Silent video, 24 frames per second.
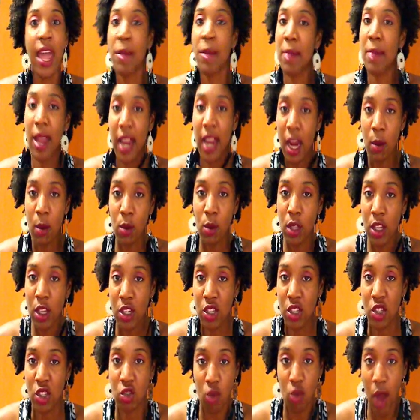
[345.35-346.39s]
And my hair will
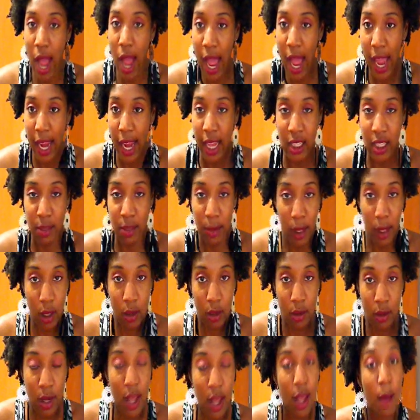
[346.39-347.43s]
look dry as a
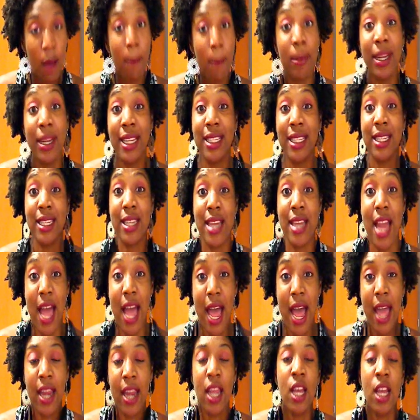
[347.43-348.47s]
bone, but it's
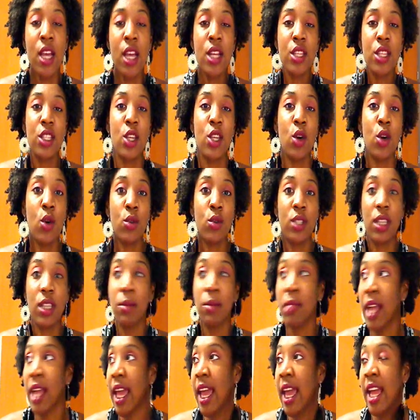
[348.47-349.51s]
not. So
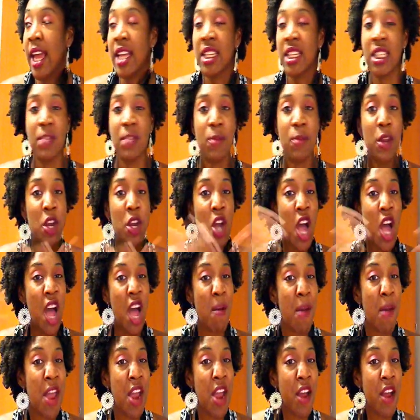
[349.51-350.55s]
some days, depending on
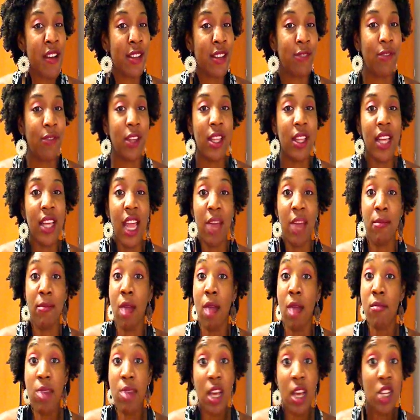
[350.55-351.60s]
how my hair is feeling, it
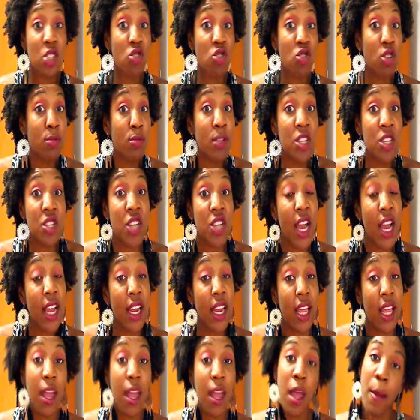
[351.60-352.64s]
might be extremely
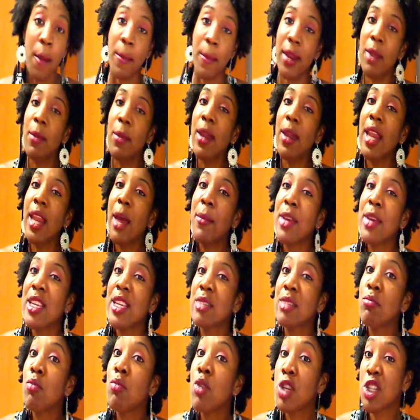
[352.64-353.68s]
shiny, but it may not be
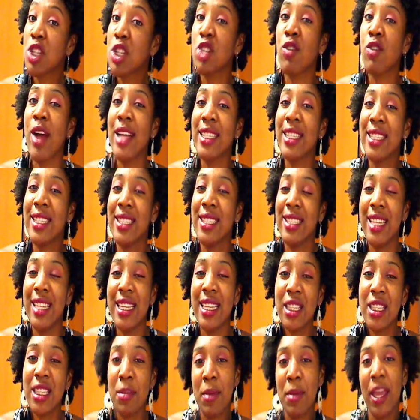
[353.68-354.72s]
as moisturized as it
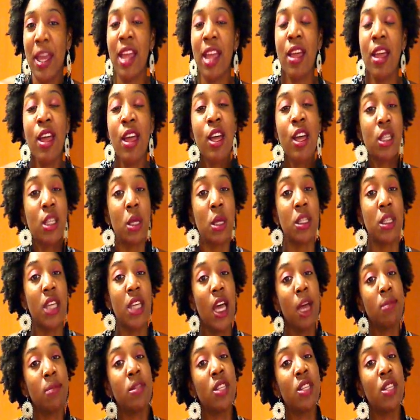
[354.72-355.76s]
needs to be. So
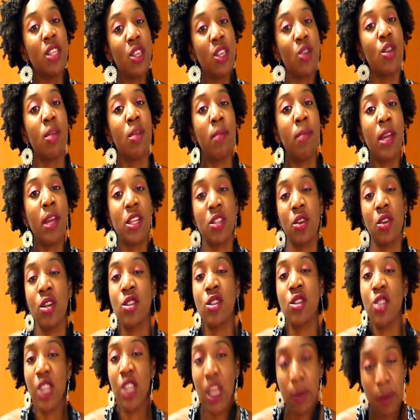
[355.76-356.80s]
it's up to you to make
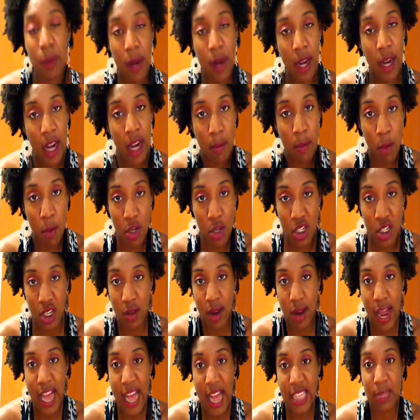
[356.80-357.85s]
sure that you keep your hair
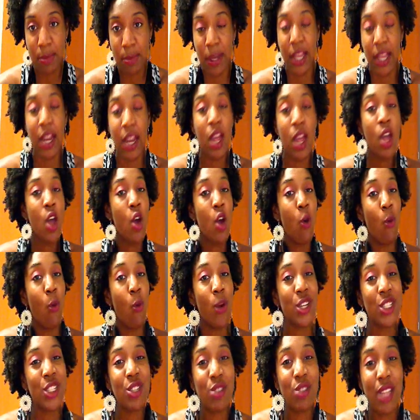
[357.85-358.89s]
moisturized, but
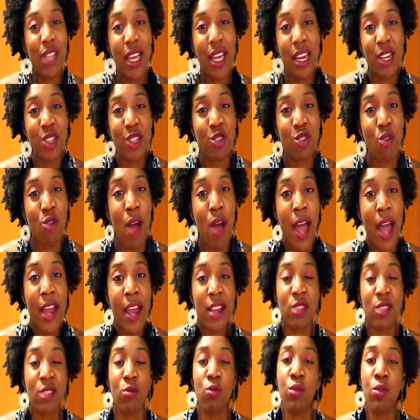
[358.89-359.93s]
once you let it
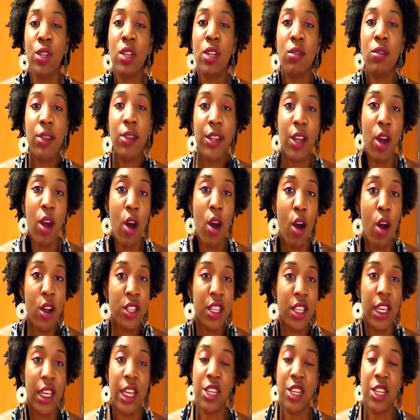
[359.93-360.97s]
dry, it's really, really
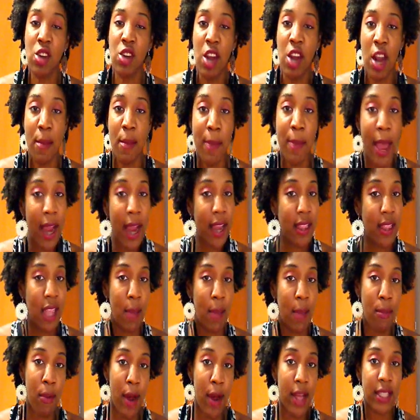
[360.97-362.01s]
hard to get your hair back in
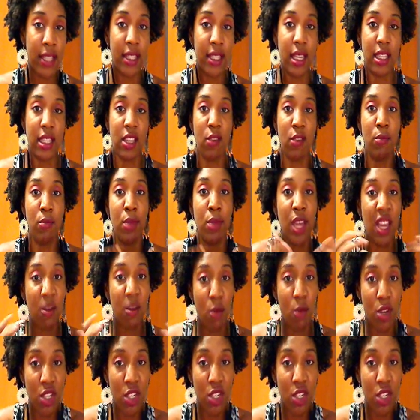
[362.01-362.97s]
that process of being